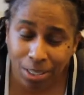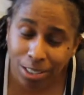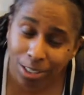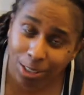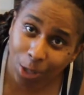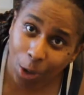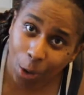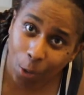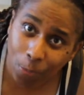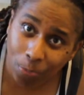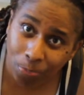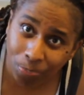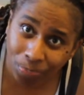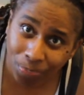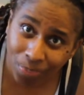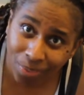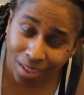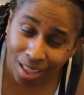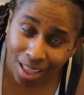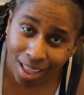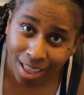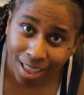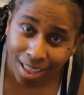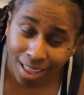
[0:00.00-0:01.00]
So
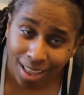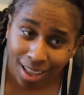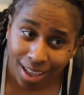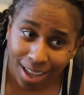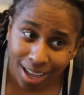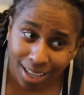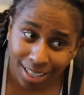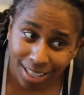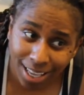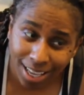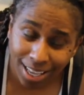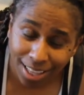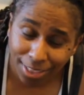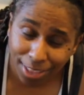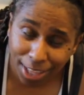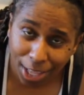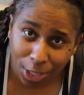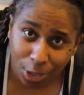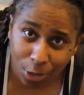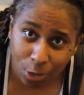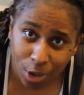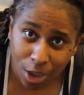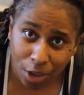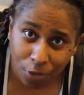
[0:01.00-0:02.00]
again,
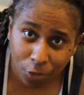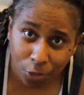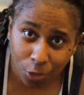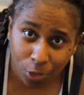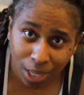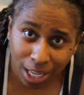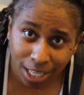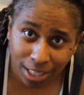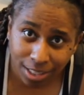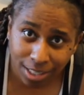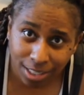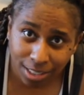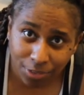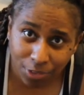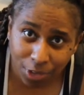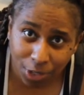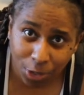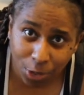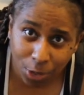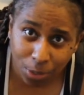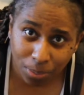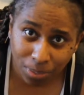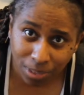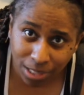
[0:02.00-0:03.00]
thank you. If you like this
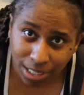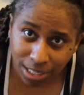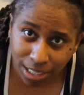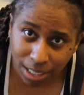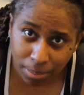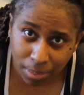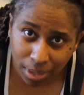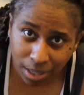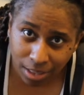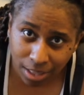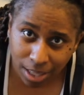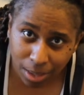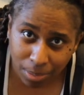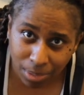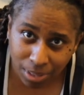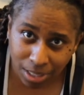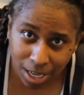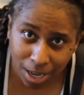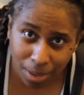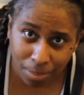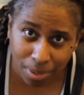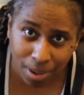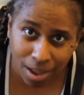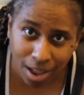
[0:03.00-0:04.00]
video, please give me a thumbs
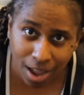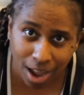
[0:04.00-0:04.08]
up.